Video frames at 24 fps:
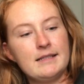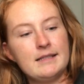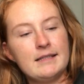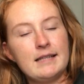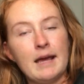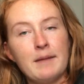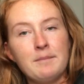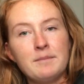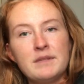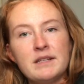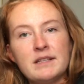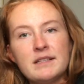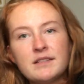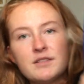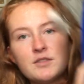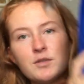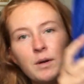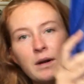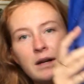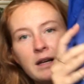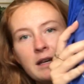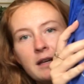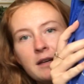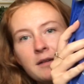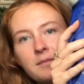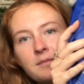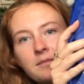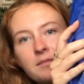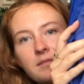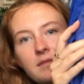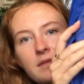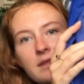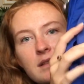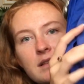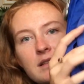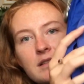Tempest 20.
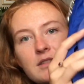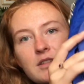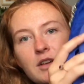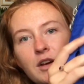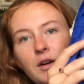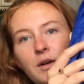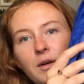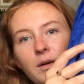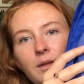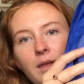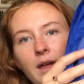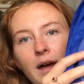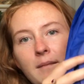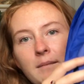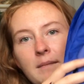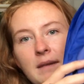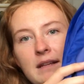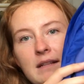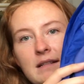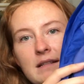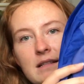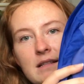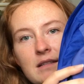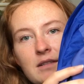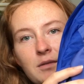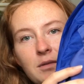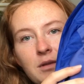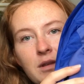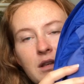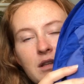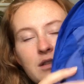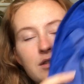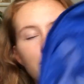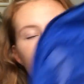So that means it's only